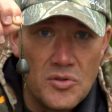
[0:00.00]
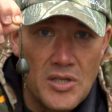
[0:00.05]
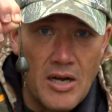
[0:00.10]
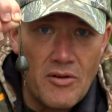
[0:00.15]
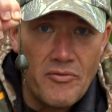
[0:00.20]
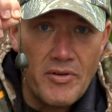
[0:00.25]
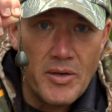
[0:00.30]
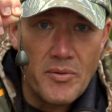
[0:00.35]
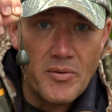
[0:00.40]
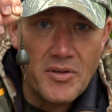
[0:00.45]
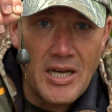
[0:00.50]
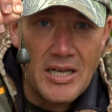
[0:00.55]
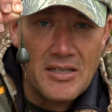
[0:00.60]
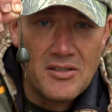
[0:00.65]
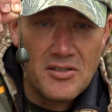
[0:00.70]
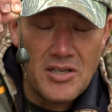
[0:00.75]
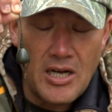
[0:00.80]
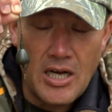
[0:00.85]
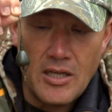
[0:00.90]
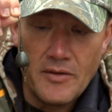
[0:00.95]
that rig with that
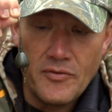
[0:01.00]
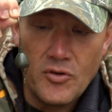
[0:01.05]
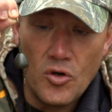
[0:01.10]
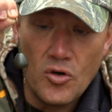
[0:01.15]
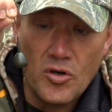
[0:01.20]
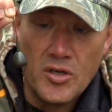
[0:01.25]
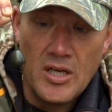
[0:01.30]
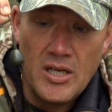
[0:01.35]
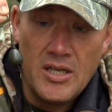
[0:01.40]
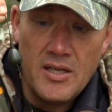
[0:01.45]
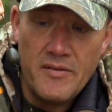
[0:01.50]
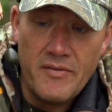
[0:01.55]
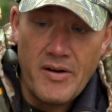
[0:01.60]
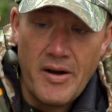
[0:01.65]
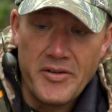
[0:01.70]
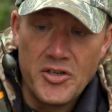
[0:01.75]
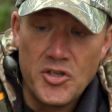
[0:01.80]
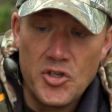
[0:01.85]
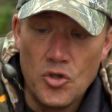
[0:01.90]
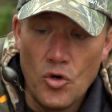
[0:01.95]
style of hook.
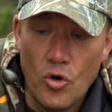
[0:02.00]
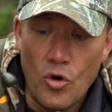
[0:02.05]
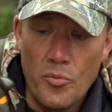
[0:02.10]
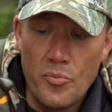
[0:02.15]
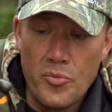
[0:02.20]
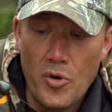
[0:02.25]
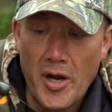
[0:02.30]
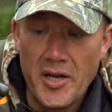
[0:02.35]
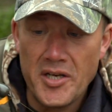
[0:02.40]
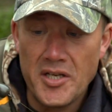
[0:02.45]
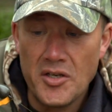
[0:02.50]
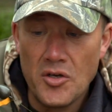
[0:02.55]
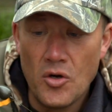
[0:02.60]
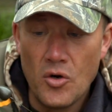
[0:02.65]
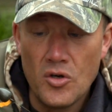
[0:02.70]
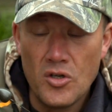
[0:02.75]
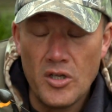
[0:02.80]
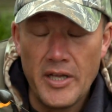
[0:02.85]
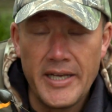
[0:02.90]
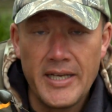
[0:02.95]
Very short braided
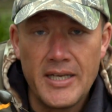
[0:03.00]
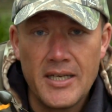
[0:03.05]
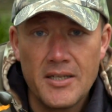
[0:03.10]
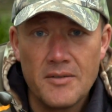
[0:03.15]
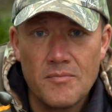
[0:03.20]
hook link,